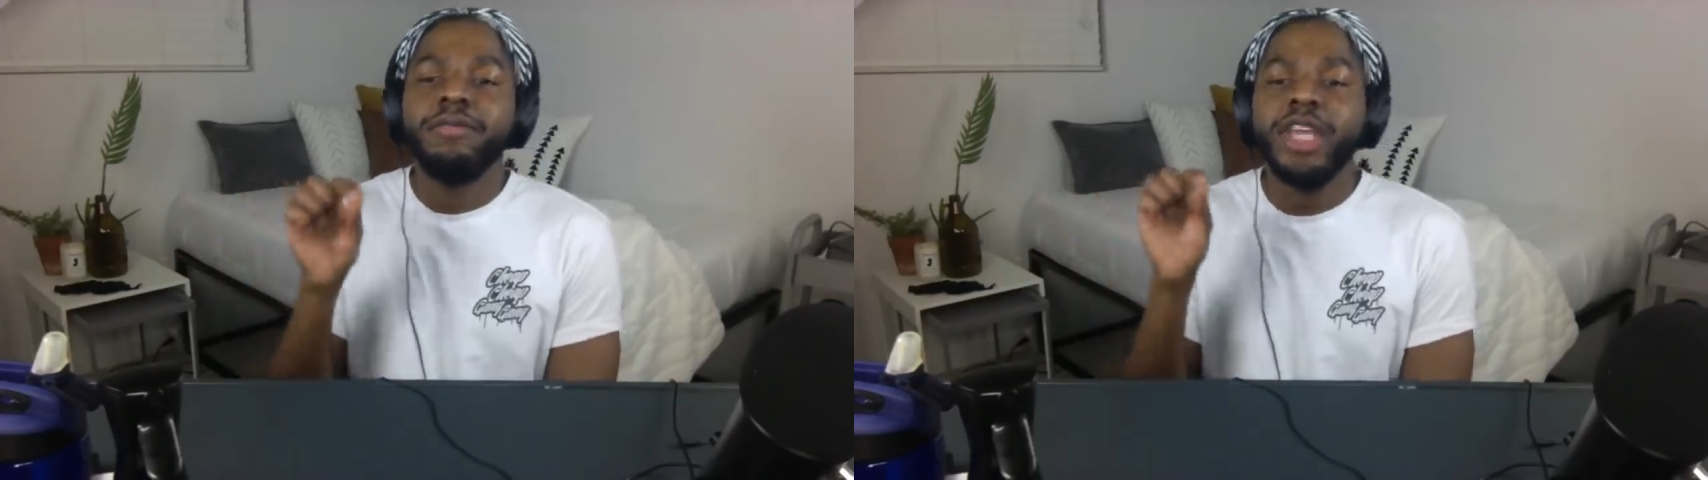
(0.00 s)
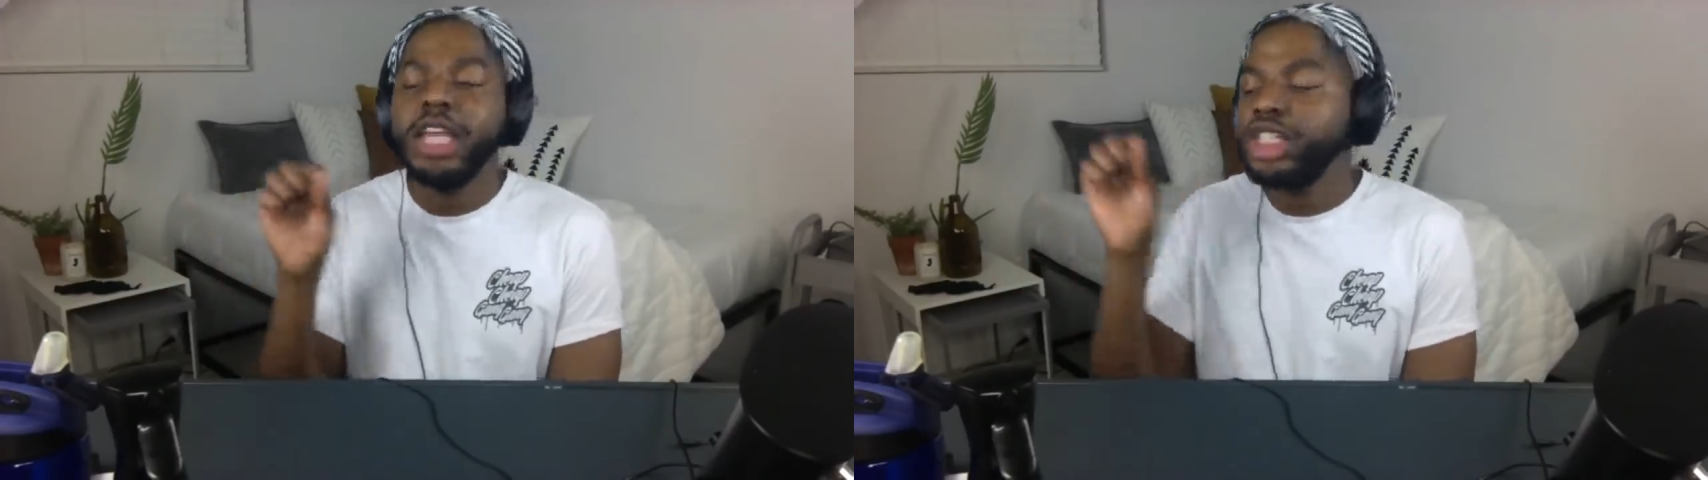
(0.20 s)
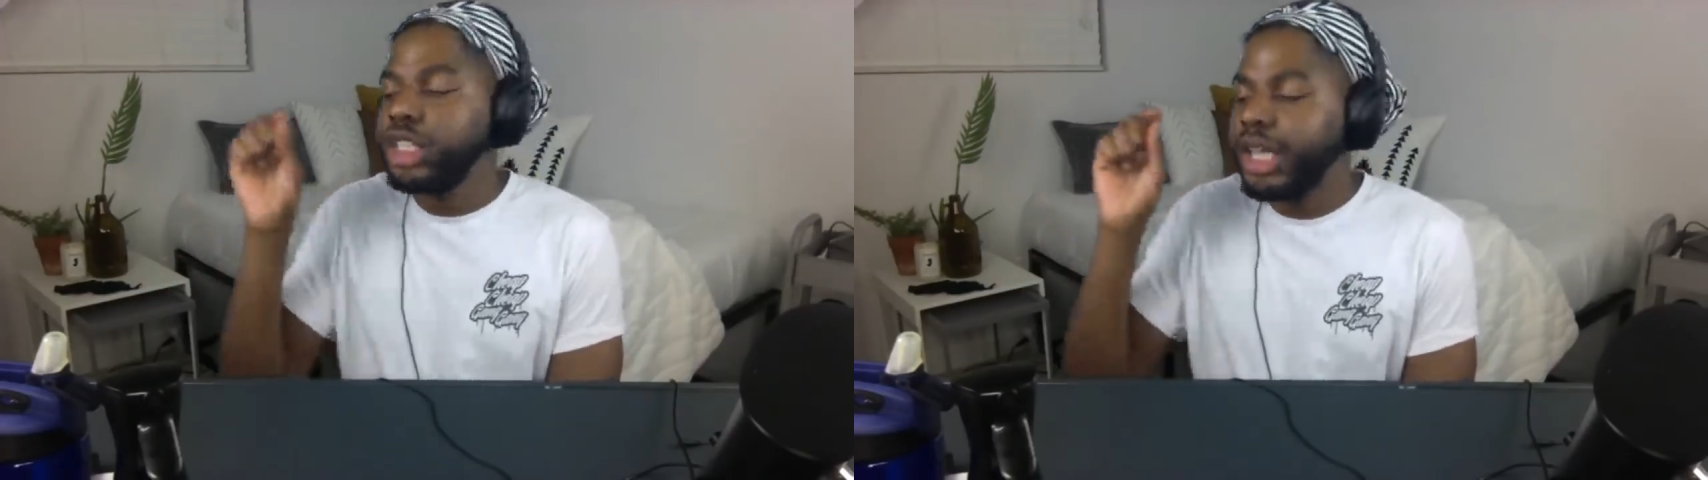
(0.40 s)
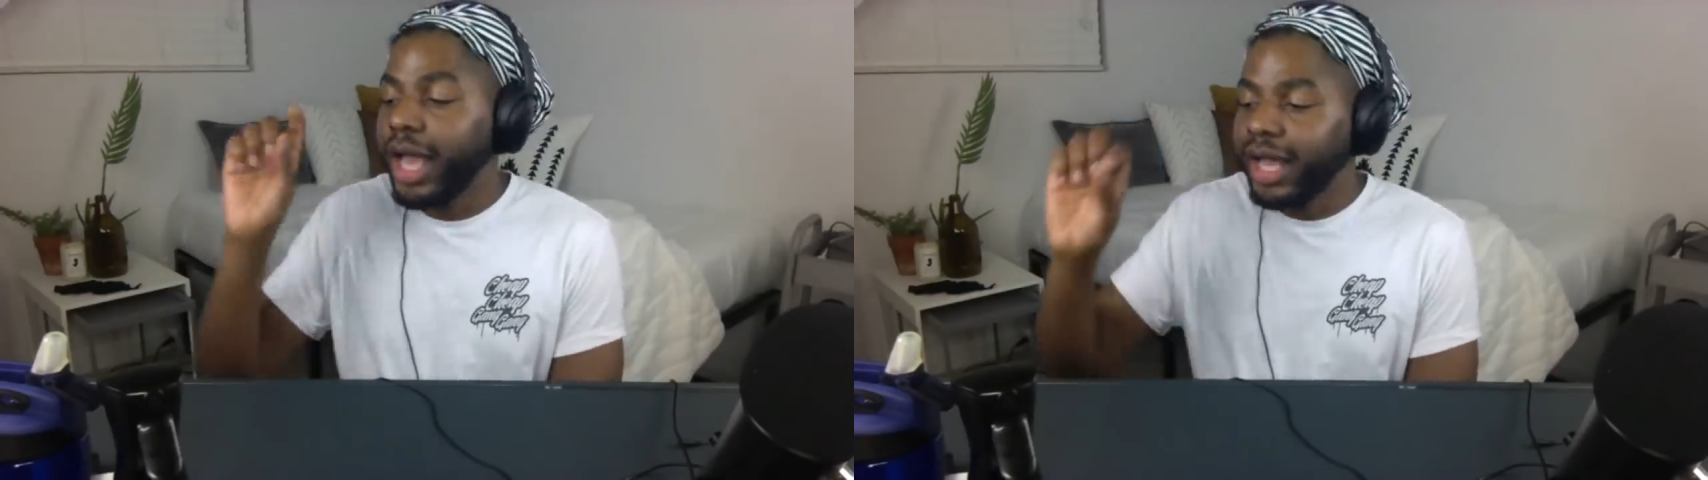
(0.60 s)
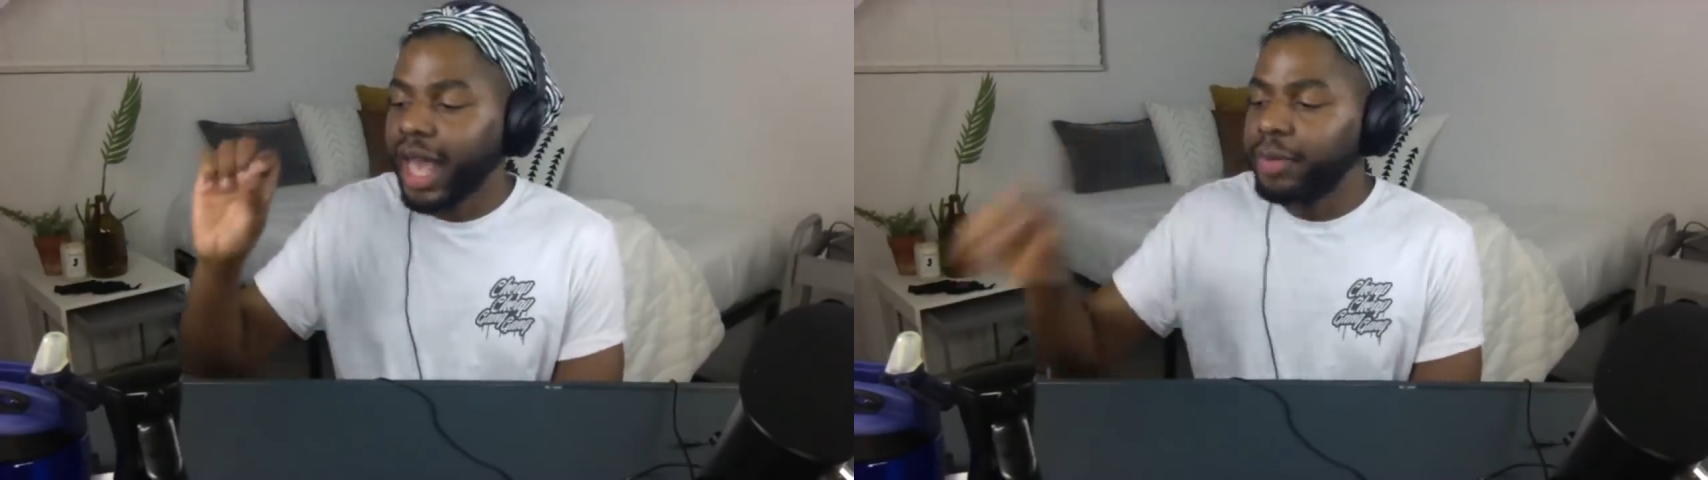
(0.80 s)
VEG
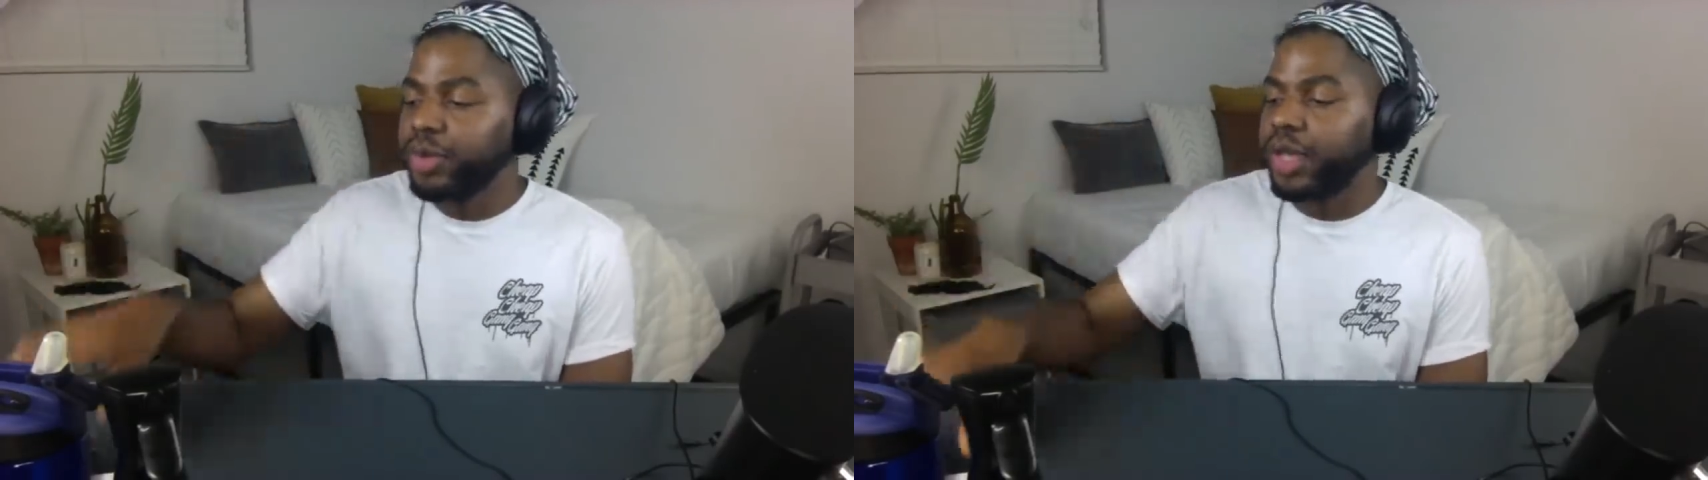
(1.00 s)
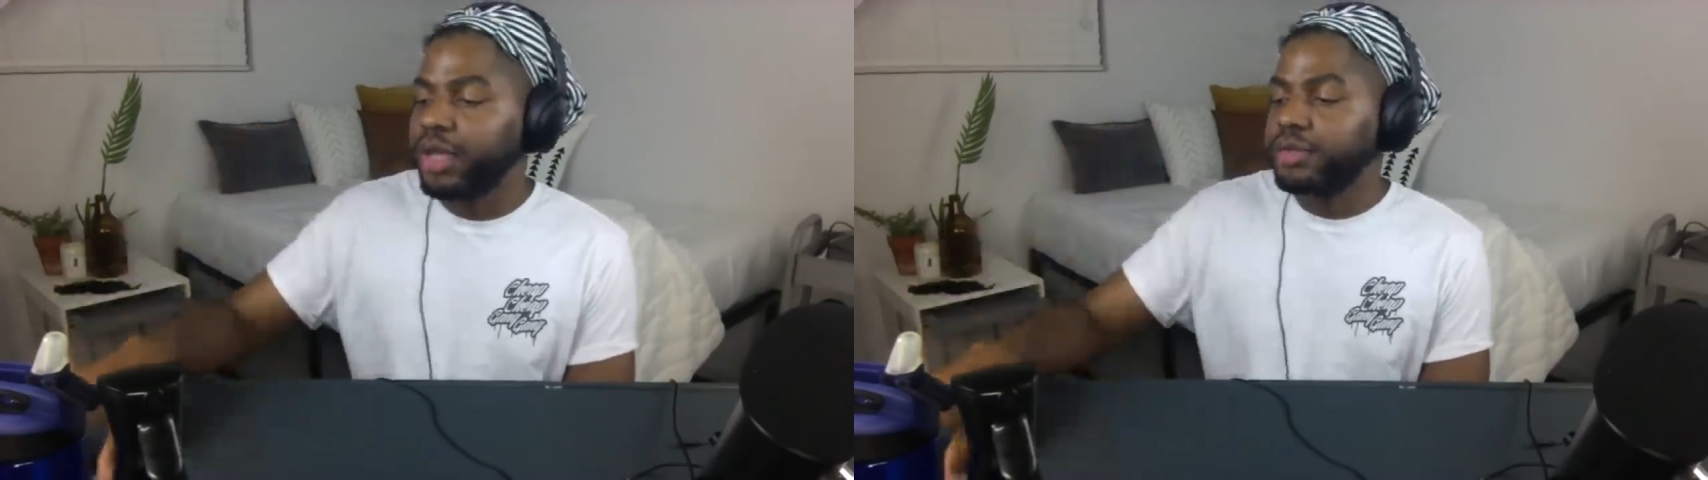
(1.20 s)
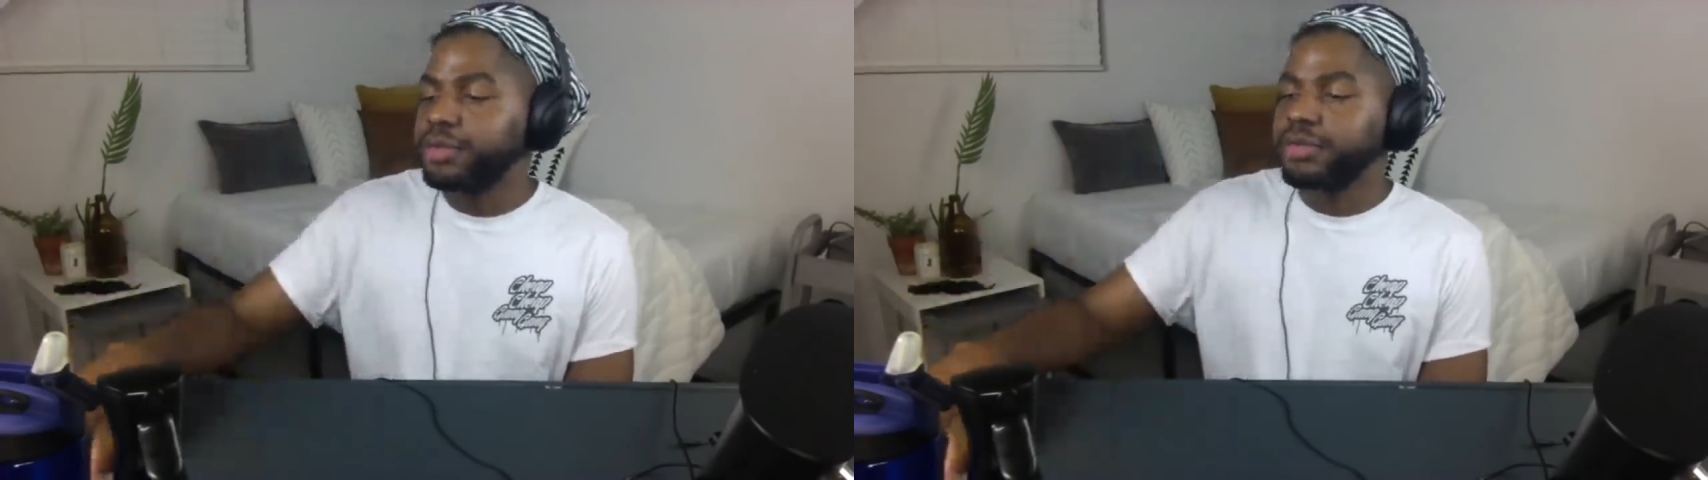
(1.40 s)
capital N.